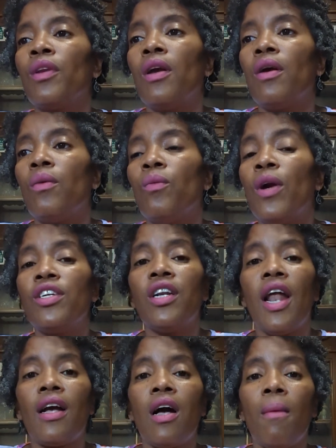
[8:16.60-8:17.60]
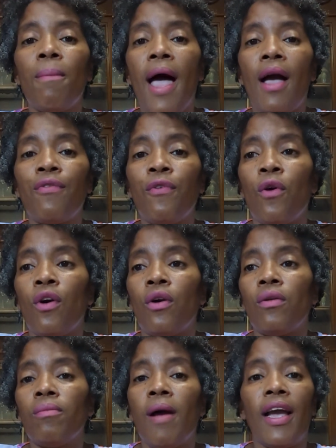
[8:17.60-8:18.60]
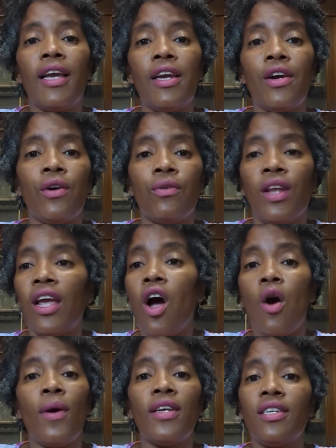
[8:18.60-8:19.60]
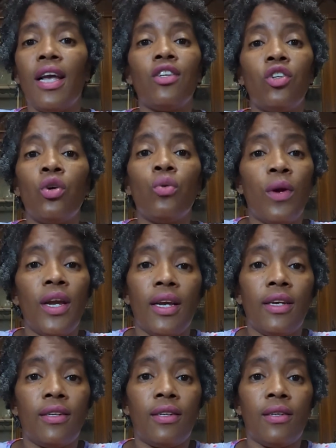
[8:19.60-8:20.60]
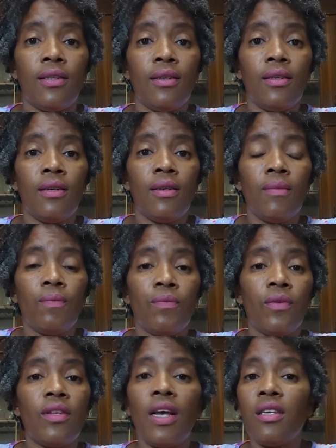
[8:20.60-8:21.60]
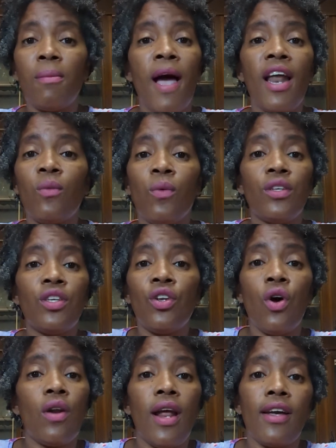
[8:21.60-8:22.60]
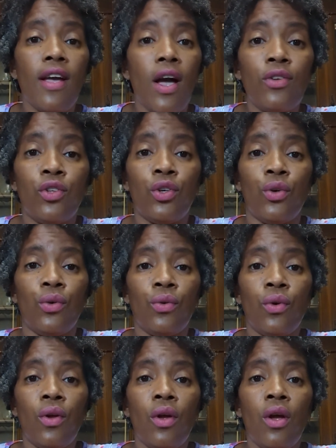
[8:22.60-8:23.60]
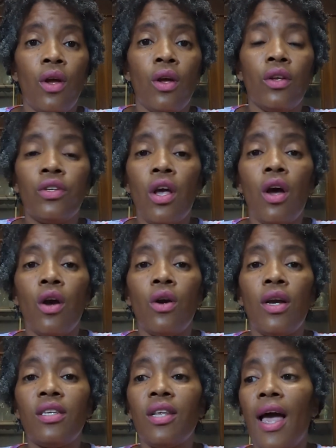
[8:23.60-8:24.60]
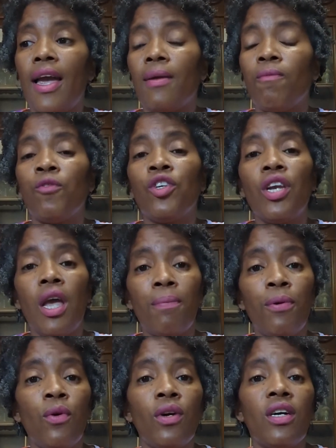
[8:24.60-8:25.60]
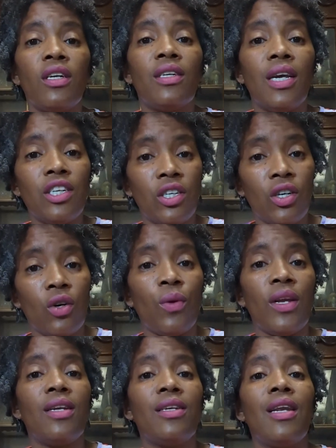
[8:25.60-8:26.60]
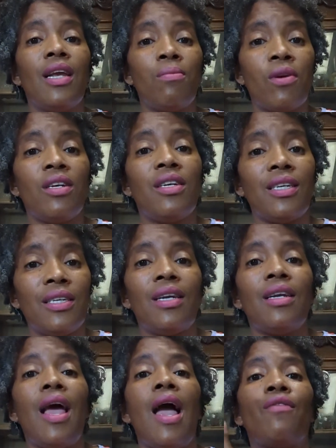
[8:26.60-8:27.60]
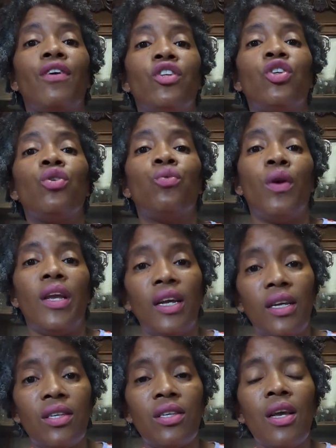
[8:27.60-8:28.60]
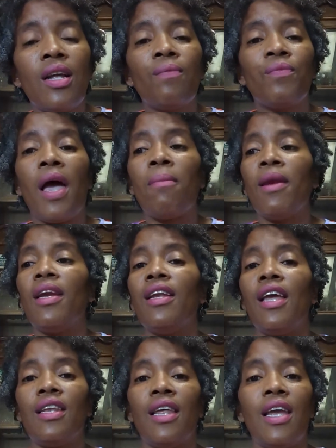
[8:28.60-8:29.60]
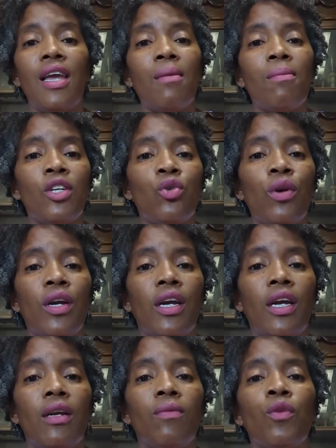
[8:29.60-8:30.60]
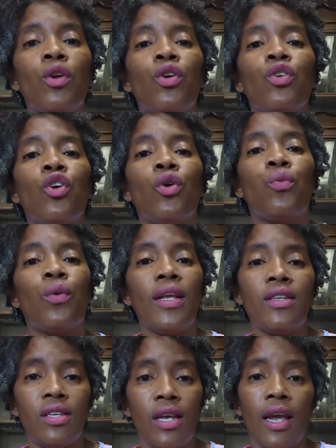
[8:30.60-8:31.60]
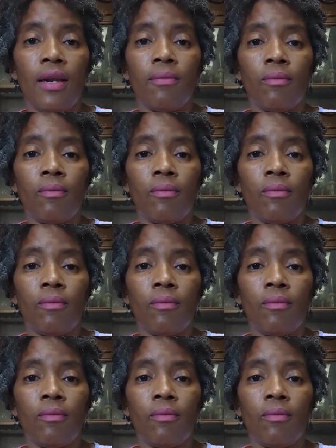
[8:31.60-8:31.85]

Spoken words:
when should I come back for my hair, they always say 2 weeks. It doesn't matter what salon I go to. So it's like shampoo and conditioner, deep conditioning every 2 weeks. That means in the in-between, you're rinsing.